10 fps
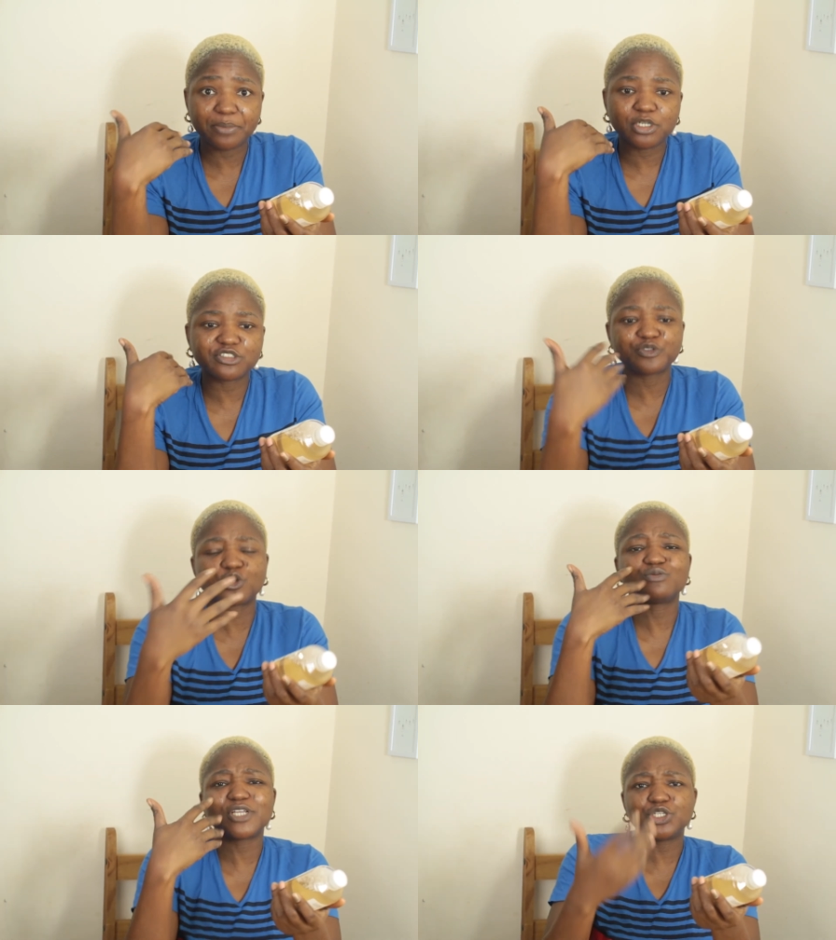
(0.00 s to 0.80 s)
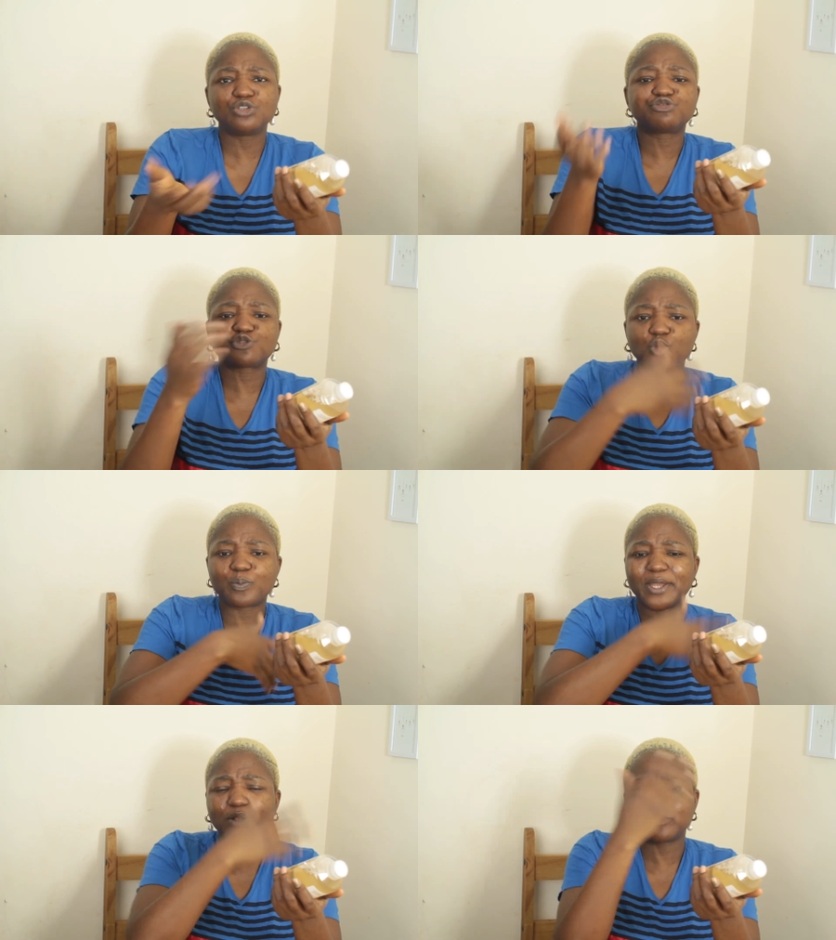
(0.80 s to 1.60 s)
Because of course, when you use
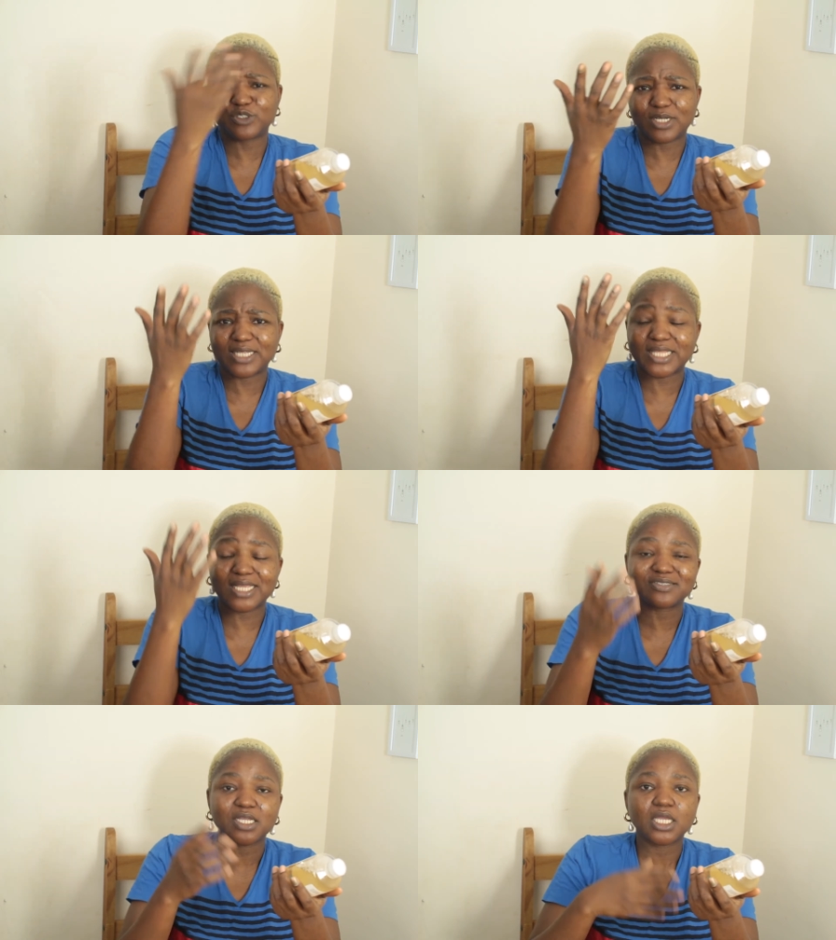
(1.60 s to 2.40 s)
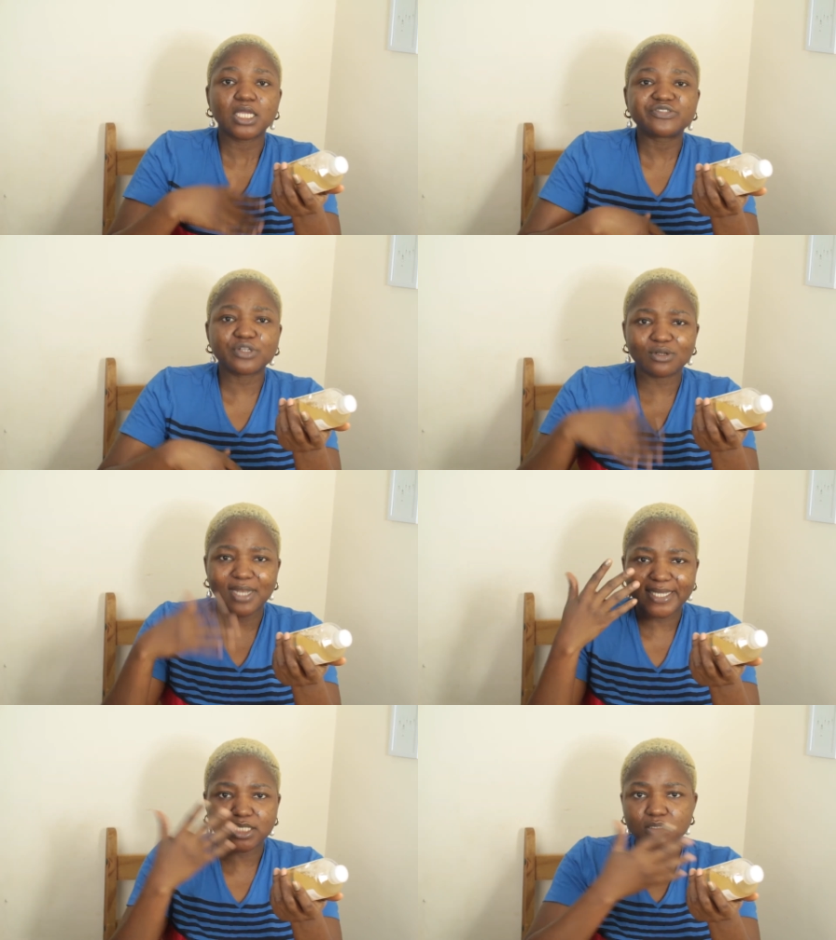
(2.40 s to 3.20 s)
soap and all of these other things, sort of
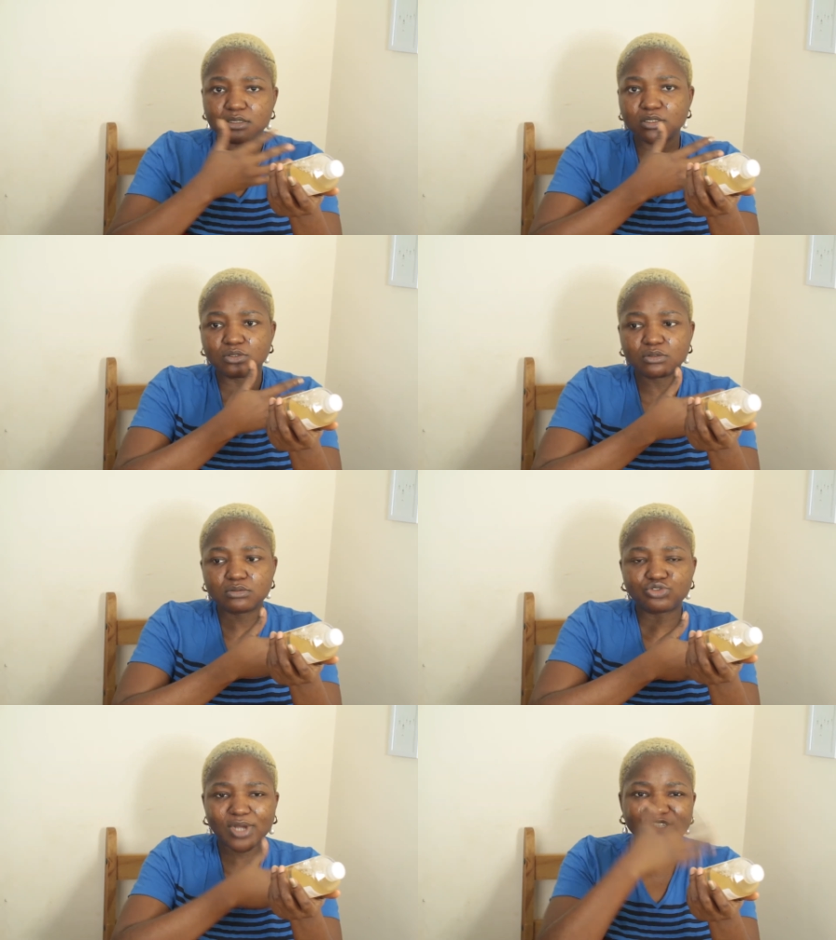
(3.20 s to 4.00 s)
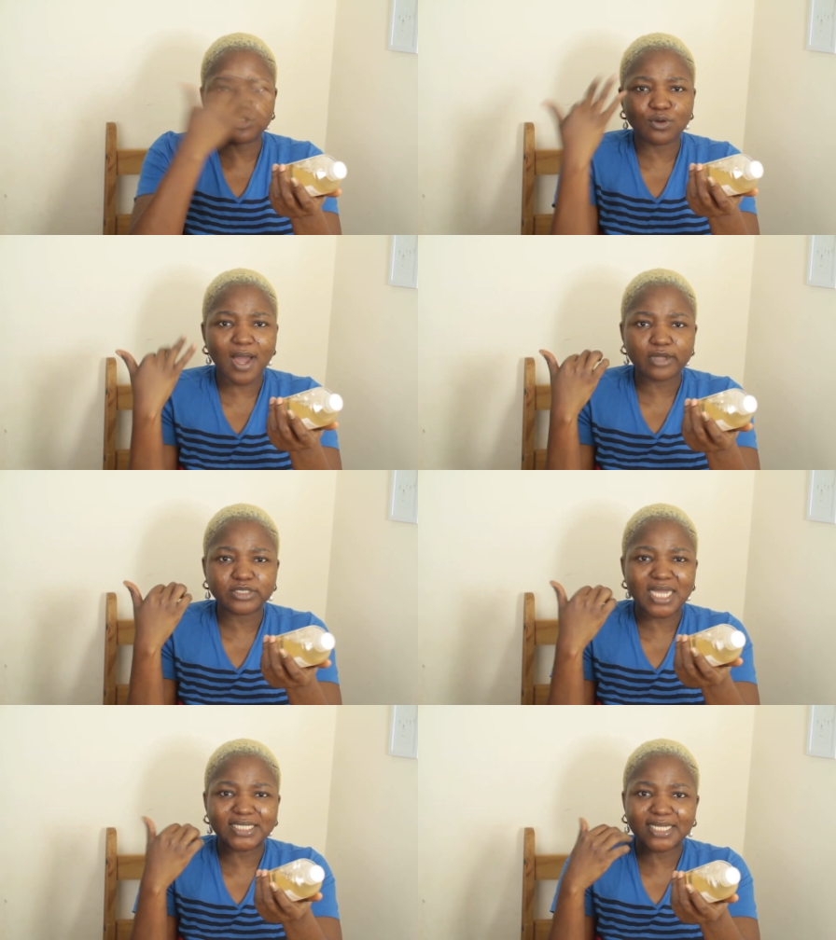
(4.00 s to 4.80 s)
like, dries you out
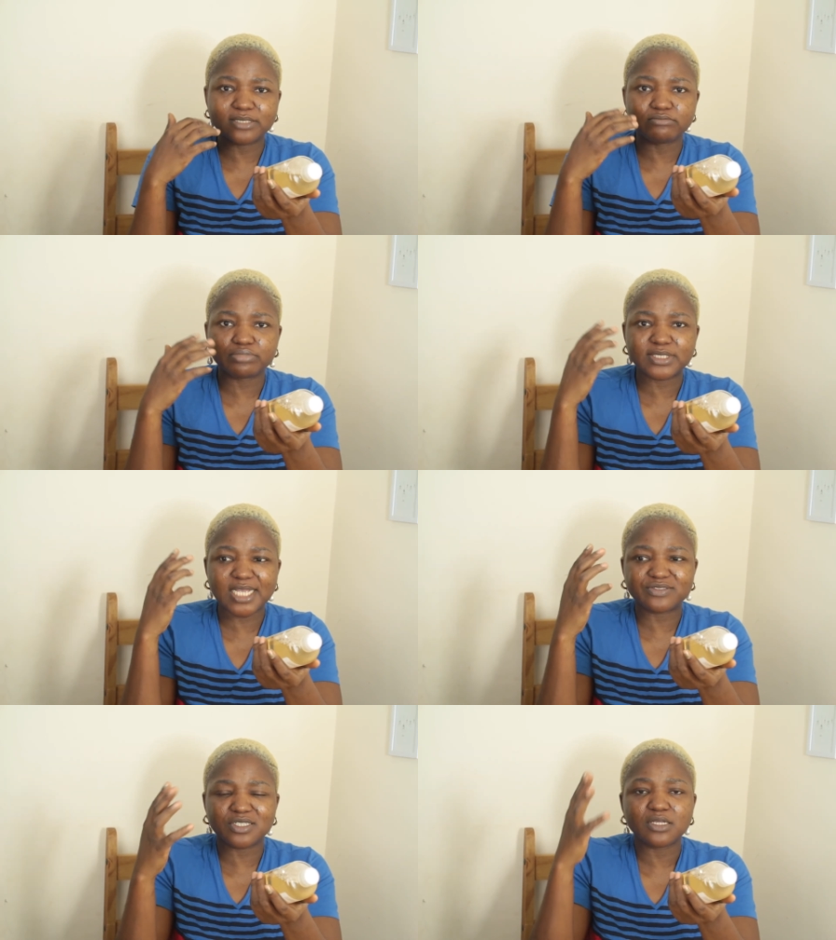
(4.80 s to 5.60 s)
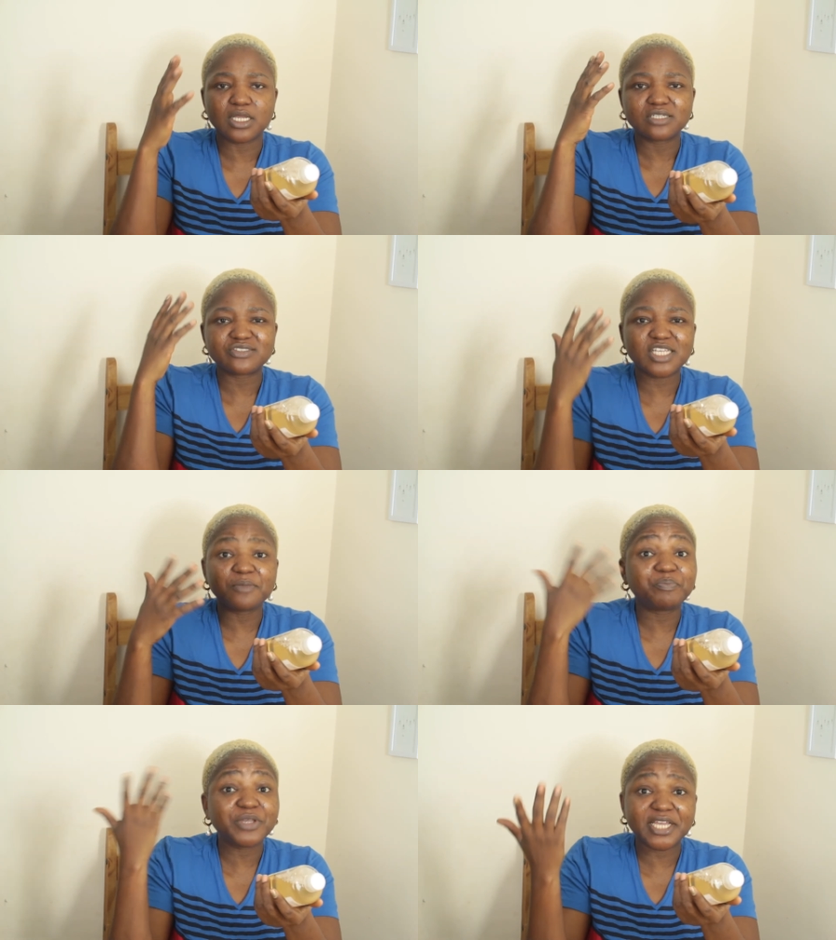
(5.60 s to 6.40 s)
and then takes the
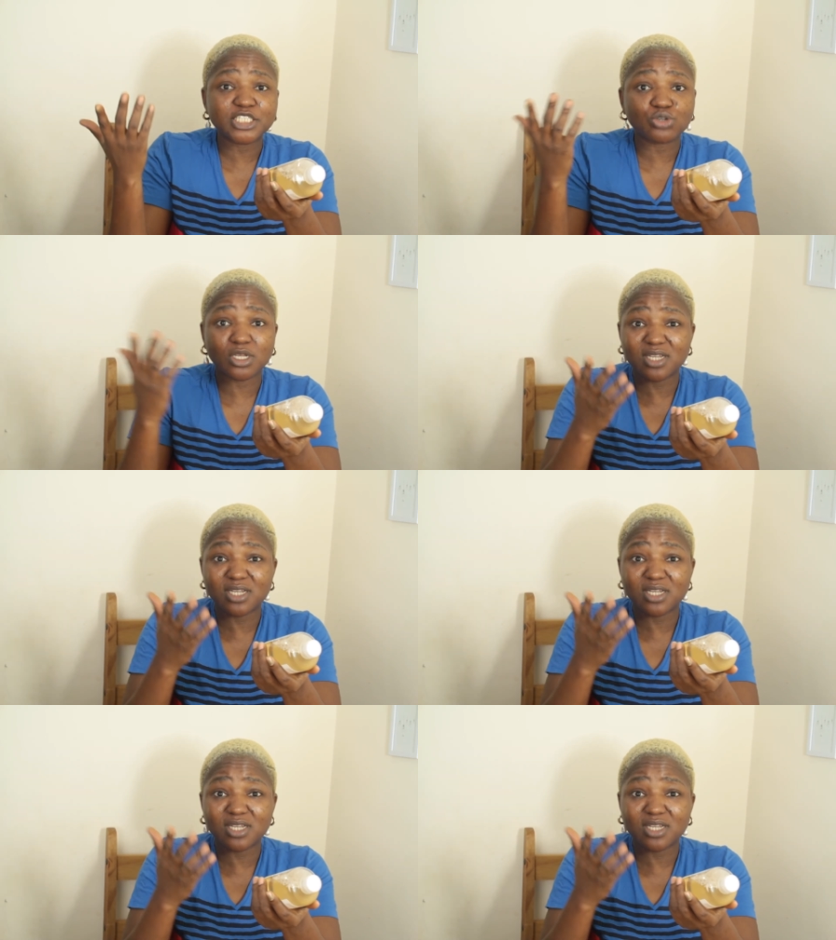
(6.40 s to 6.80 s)
skin pH to